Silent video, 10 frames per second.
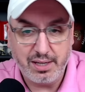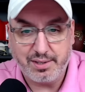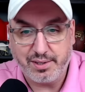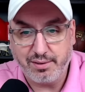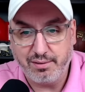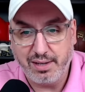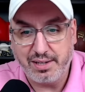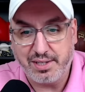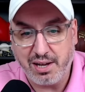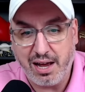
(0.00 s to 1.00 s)
It's
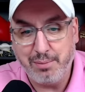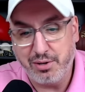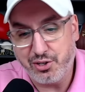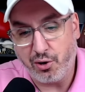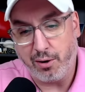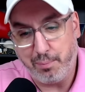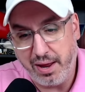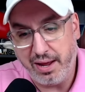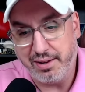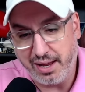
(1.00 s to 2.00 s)
it's time to start
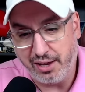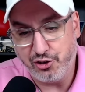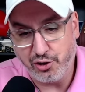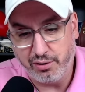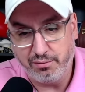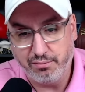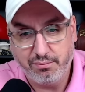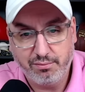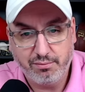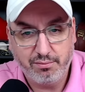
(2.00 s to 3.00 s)
paying attention
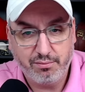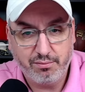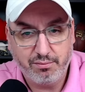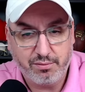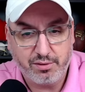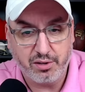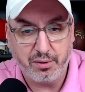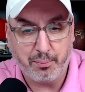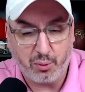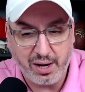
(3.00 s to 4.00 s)
to
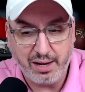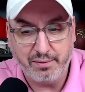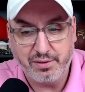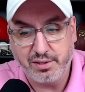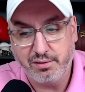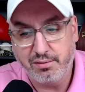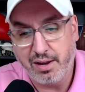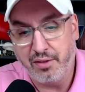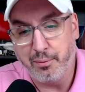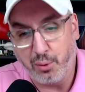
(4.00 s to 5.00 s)
the Braves
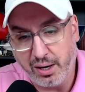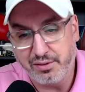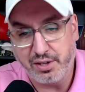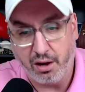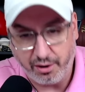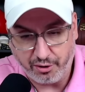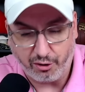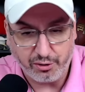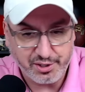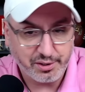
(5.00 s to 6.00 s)
and the Braves
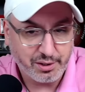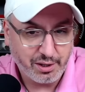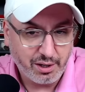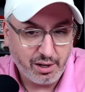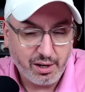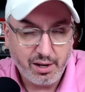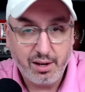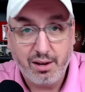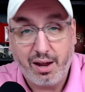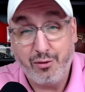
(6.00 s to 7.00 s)
unders.
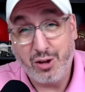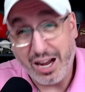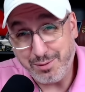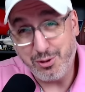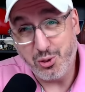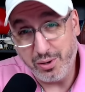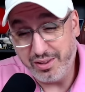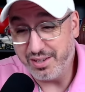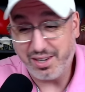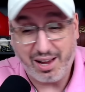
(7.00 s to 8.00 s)
Have you guys been
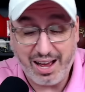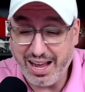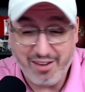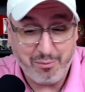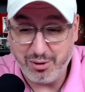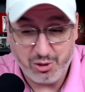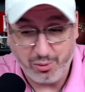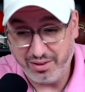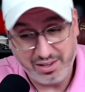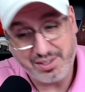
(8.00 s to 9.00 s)
doing this? I haven't been
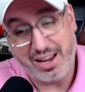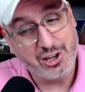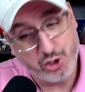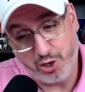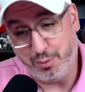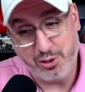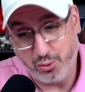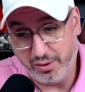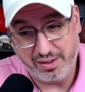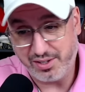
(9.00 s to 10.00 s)
doing this. I should have been
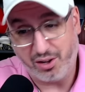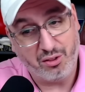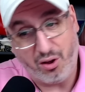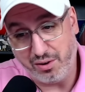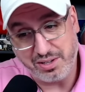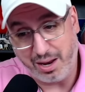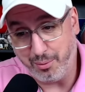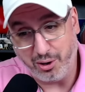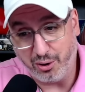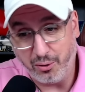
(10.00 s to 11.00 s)
doing this a long
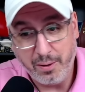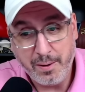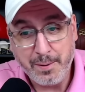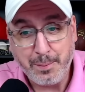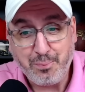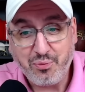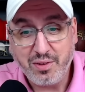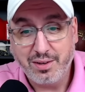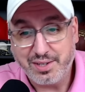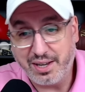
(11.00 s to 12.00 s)
time ago.
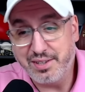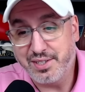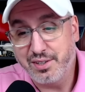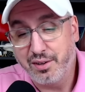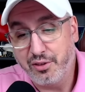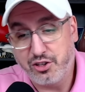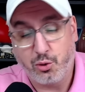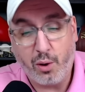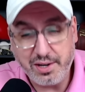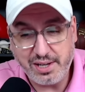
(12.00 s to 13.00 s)
Since the
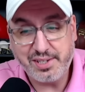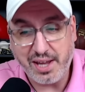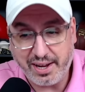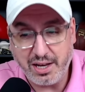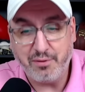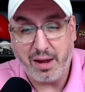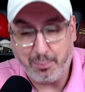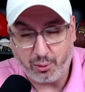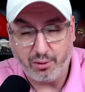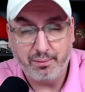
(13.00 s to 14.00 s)
twenty-second of
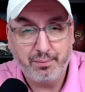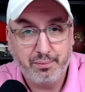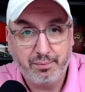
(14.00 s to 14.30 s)
April,